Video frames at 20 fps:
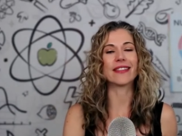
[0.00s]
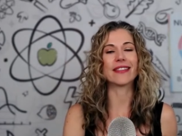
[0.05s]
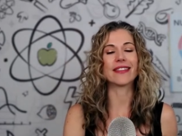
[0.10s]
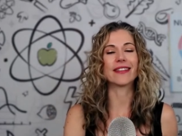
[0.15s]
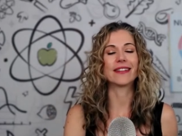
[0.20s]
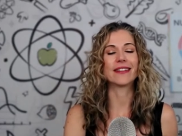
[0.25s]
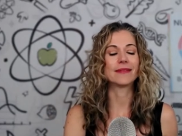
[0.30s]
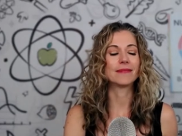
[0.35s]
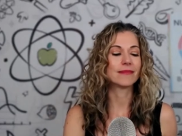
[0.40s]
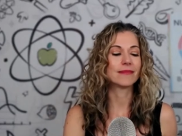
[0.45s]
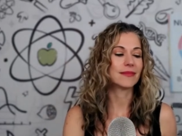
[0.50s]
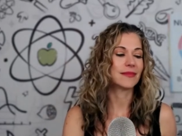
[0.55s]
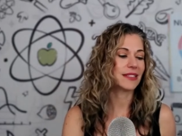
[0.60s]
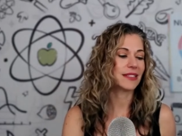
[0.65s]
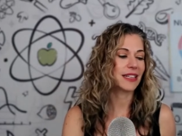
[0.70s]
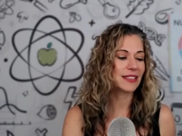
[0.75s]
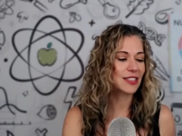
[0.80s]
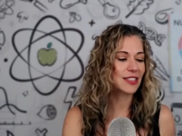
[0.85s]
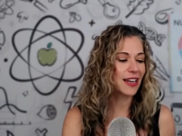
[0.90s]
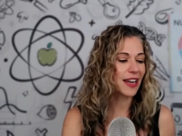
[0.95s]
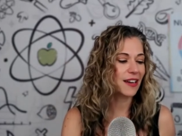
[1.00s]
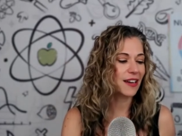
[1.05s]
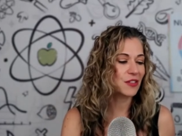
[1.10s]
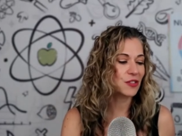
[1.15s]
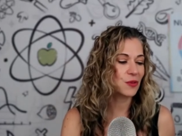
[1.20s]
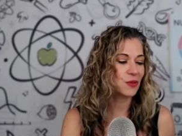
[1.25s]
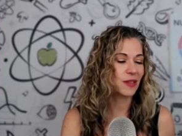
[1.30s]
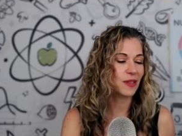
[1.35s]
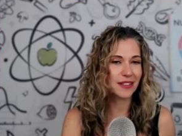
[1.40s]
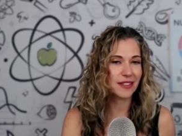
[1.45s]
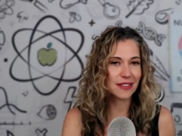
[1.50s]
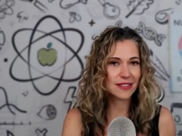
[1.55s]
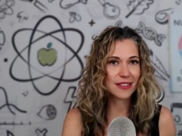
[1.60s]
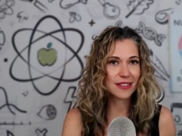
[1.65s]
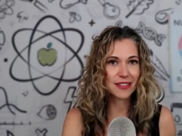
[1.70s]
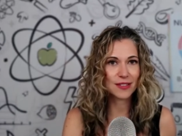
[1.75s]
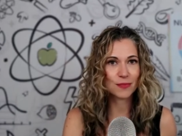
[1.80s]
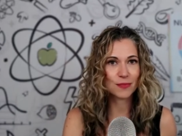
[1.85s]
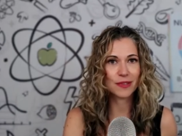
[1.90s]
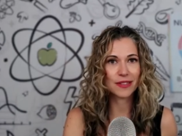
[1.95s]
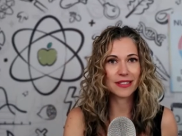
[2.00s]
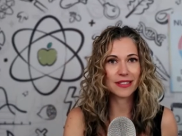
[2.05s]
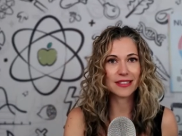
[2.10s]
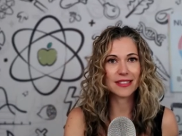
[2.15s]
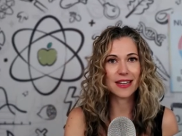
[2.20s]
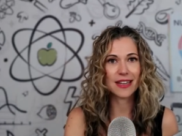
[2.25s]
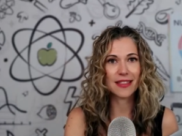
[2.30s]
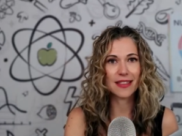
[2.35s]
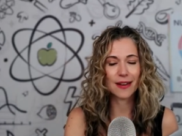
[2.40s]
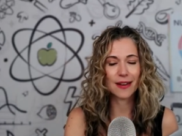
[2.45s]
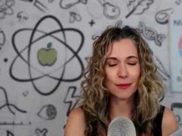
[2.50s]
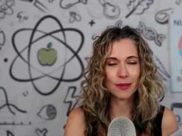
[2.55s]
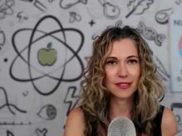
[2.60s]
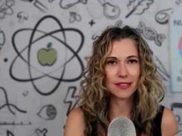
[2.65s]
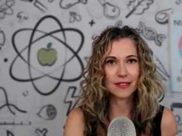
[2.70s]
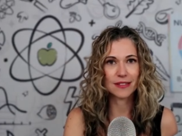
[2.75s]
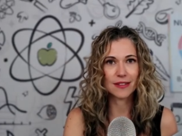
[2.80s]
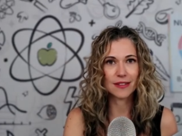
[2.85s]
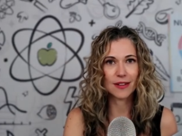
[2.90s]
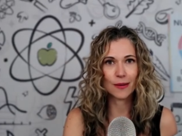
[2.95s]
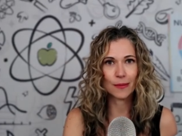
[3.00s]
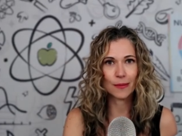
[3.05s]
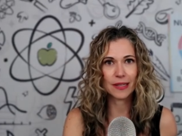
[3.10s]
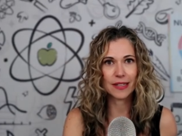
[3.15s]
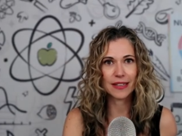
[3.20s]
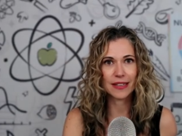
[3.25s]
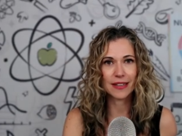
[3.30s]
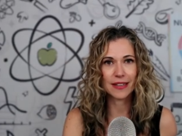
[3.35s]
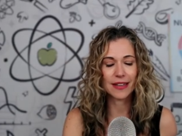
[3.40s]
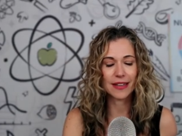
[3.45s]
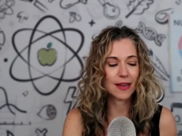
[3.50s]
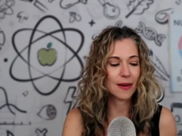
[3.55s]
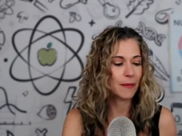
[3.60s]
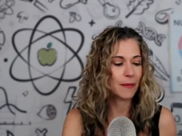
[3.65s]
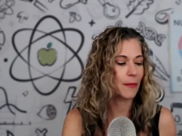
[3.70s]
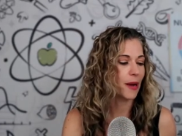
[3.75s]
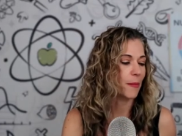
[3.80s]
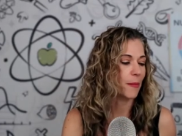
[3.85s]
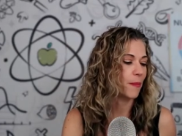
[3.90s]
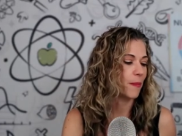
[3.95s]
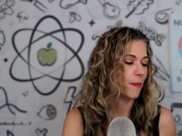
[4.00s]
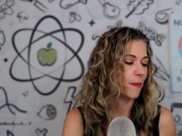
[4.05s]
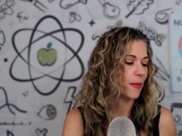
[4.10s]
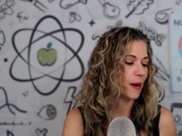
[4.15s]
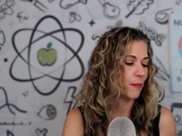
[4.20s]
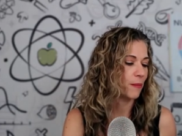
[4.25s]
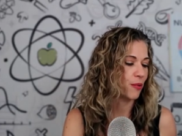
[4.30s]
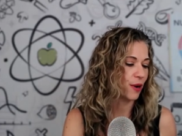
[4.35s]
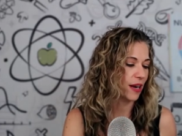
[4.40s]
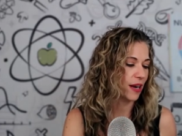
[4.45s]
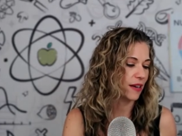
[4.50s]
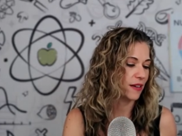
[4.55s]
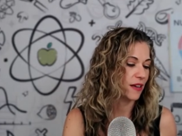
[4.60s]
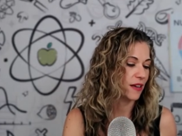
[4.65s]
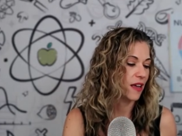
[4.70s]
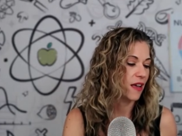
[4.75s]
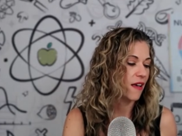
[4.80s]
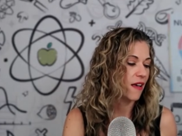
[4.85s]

It's actually kind of a short list. And it's really sad that wasn't already in my, my brain.